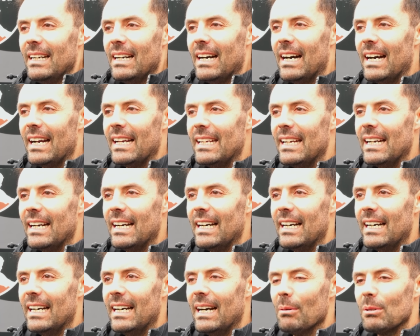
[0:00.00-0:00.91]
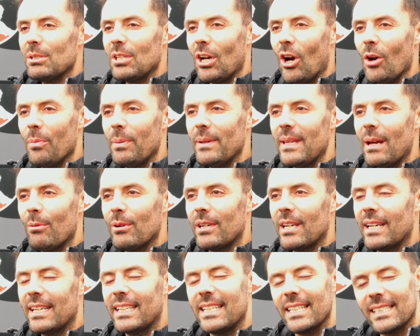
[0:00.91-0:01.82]
I was hoping that we
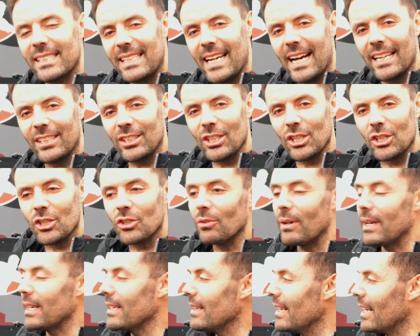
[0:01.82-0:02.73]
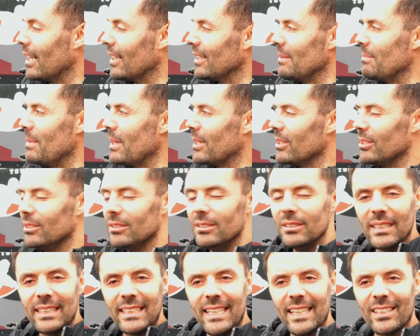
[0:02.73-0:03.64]
could just catch a string there in the middle
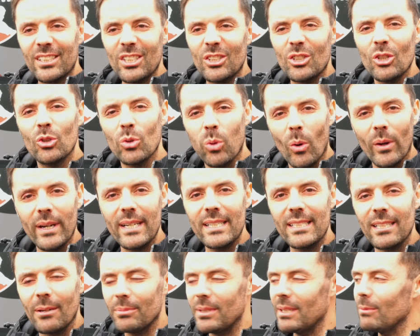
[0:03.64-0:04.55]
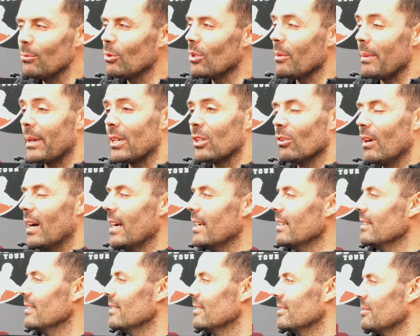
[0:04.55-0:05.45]
and get to 220 something. Would have been
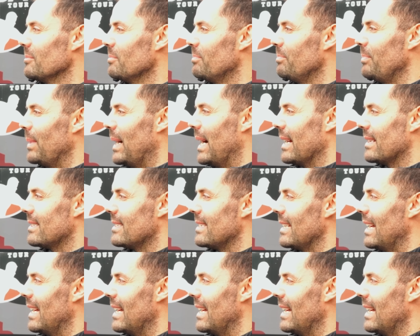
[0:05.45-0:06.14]
great, but